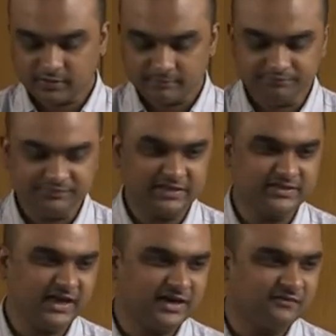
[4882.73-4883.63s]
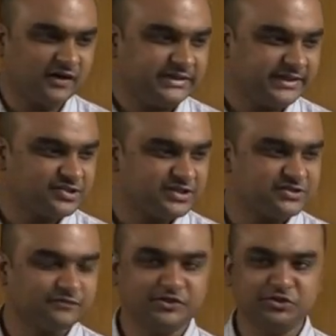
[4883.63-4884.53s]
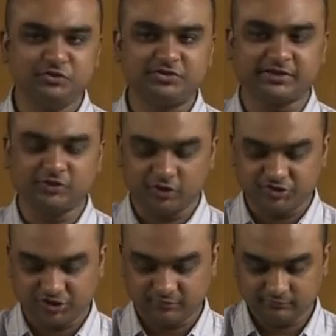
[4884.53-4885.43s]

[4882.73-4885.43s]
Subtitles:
that the advantages of the new technology